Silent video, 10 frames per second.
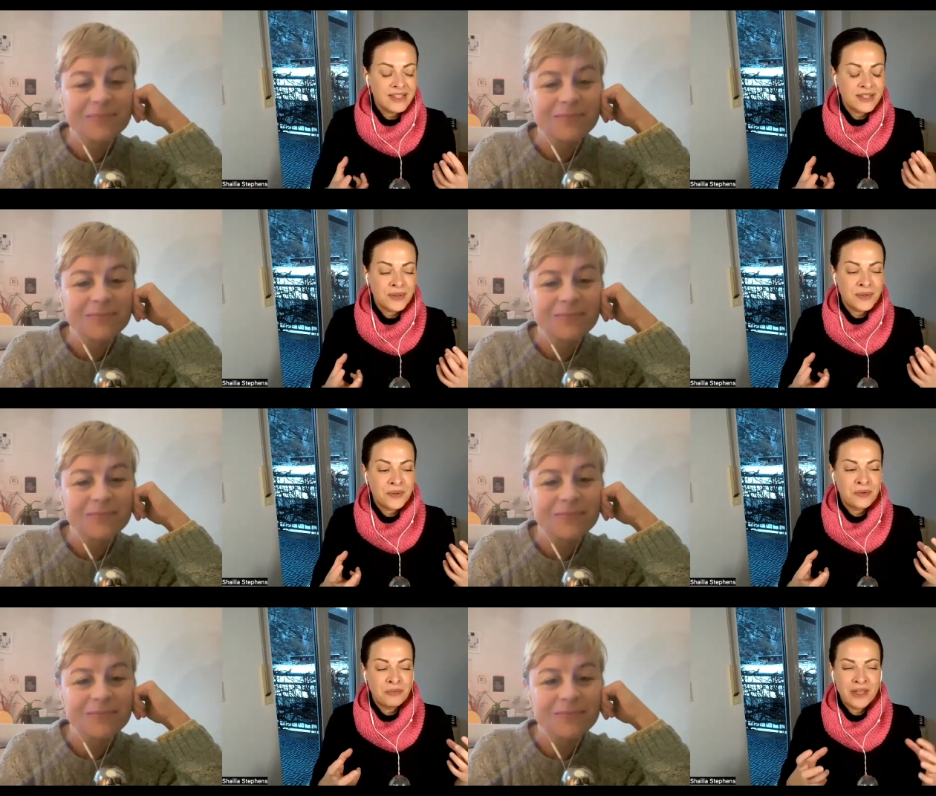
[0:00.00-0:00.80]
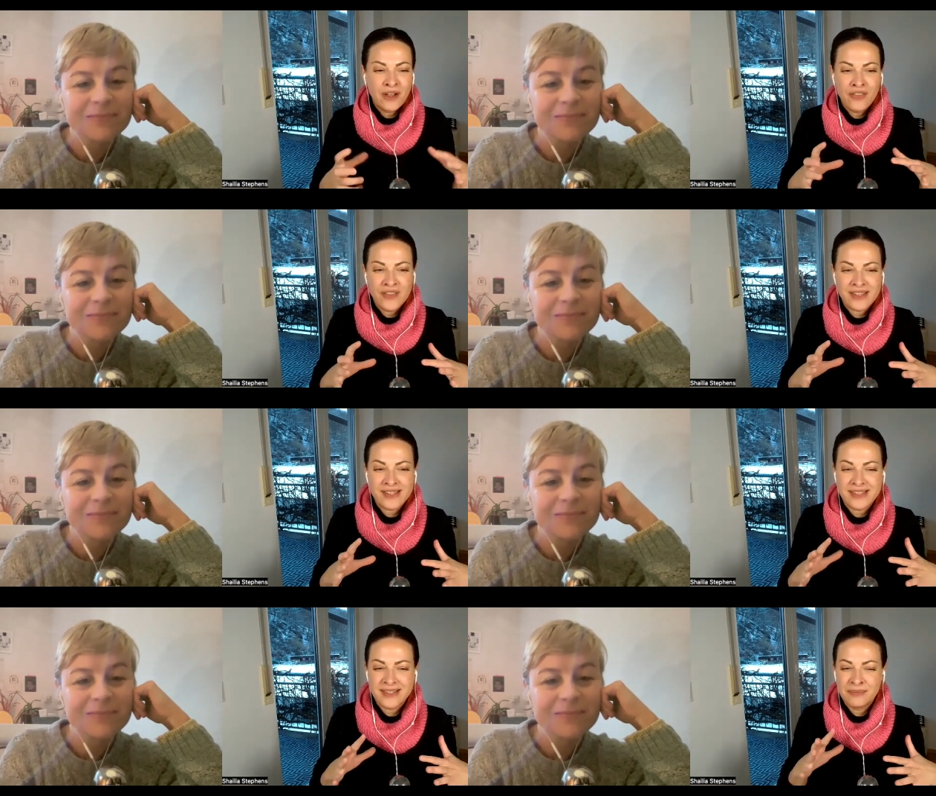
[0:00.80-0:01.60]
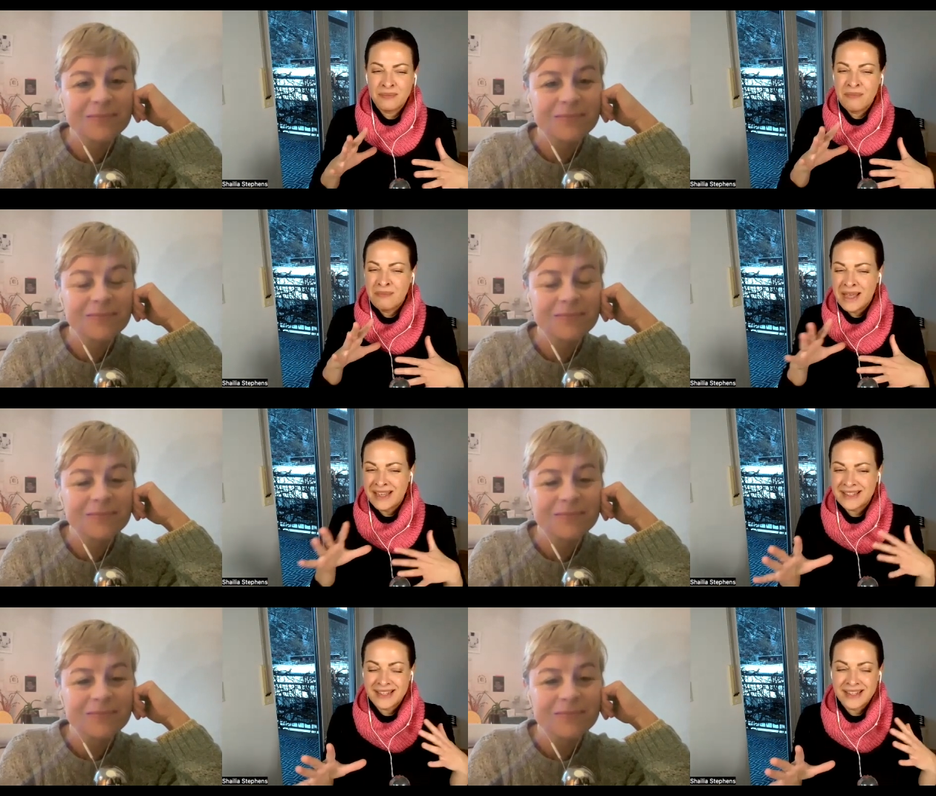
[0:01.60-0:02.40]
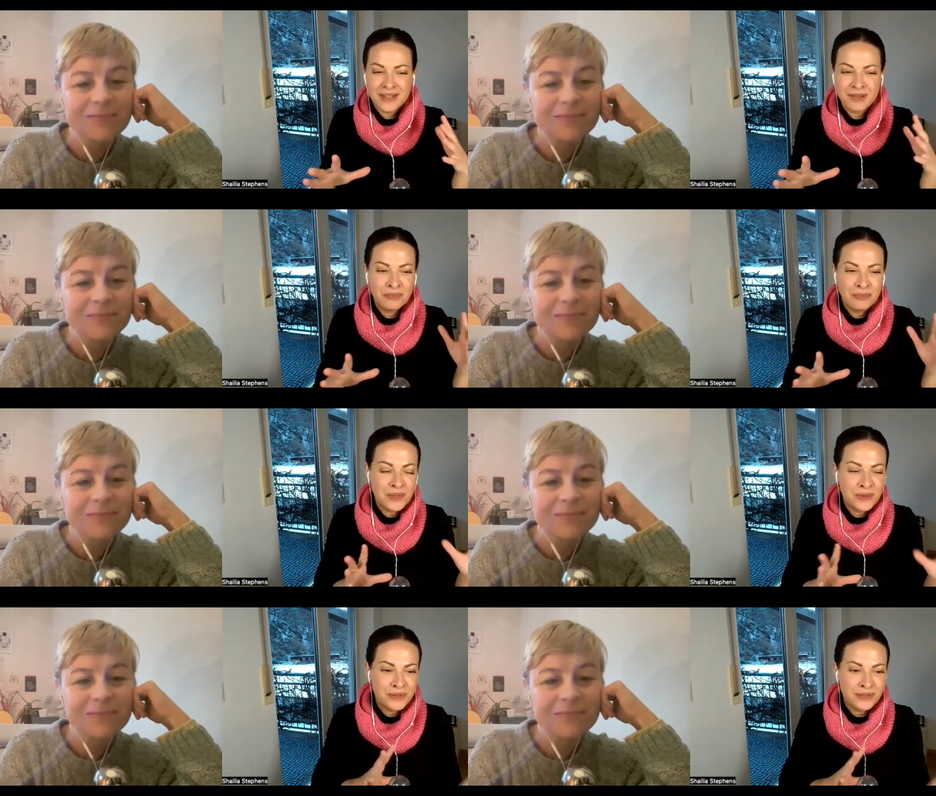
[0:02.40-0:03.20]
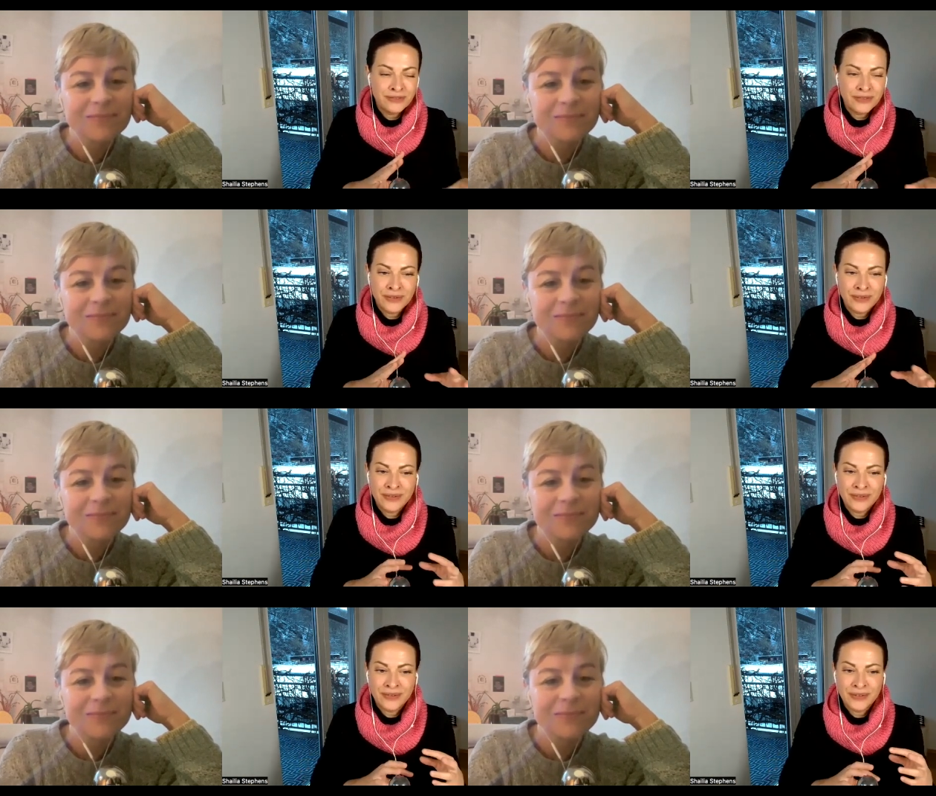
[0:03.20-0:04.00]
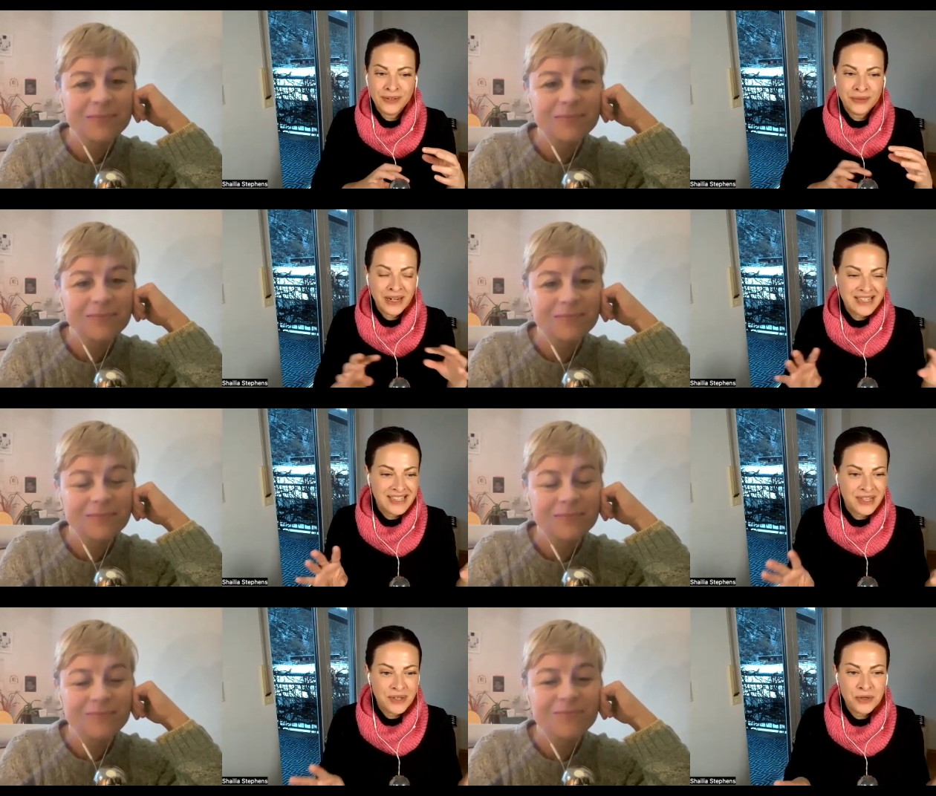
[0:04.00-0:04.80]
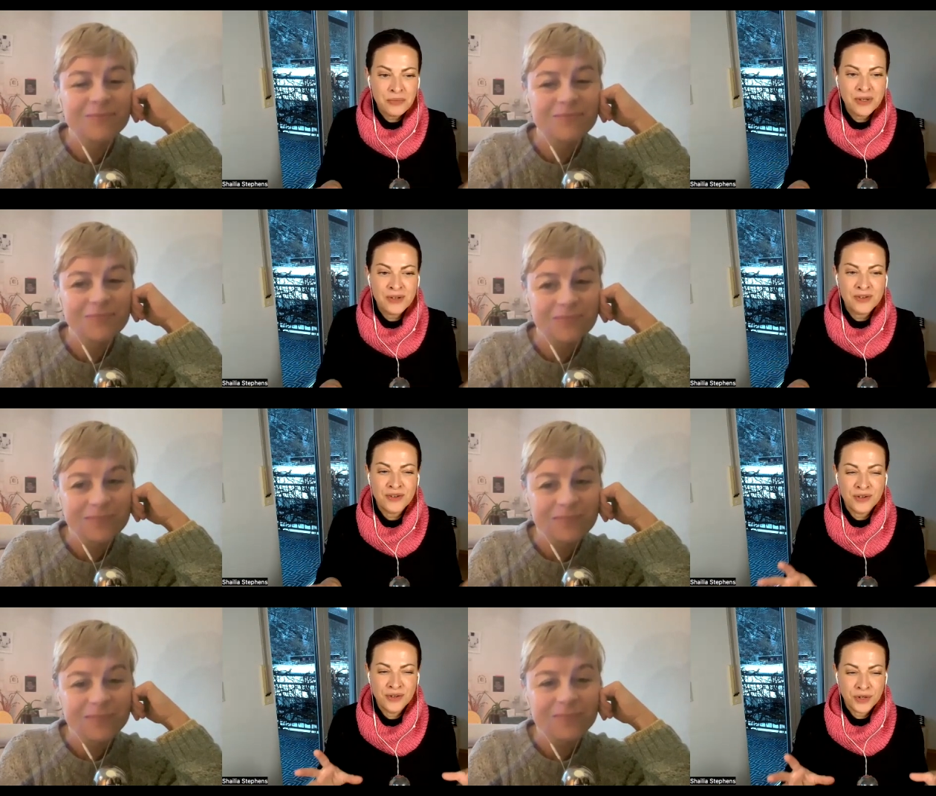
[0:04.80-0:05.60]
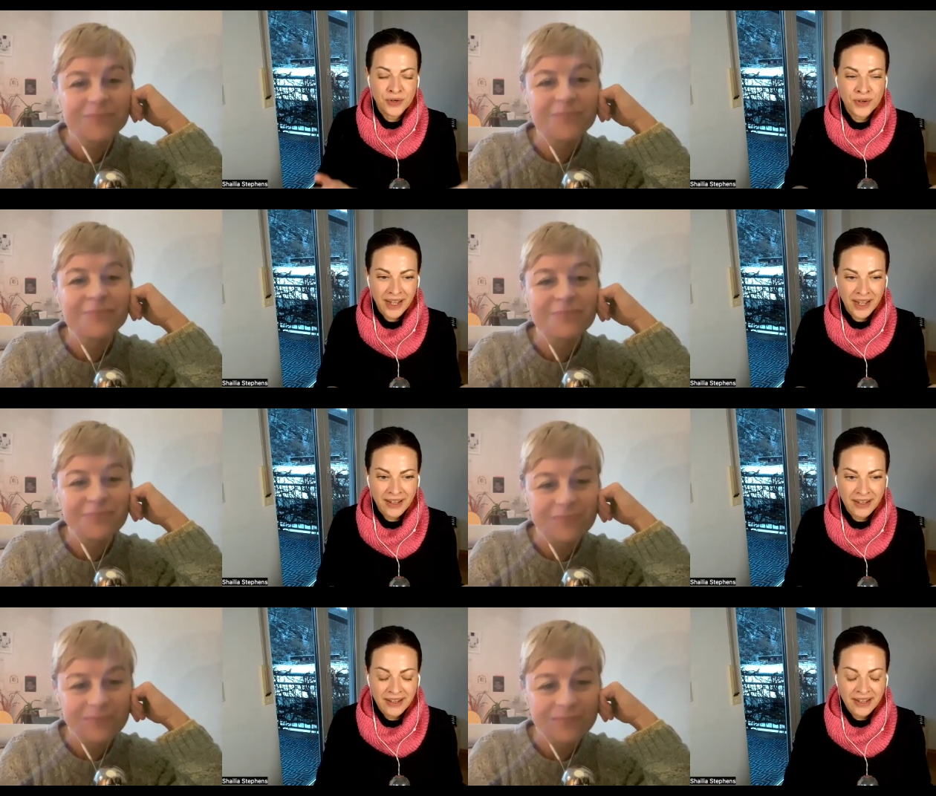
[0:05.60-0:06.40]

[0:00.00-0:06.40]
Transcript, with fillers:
Speaker 1: to beyond this messy, beautiful, crazy human journey,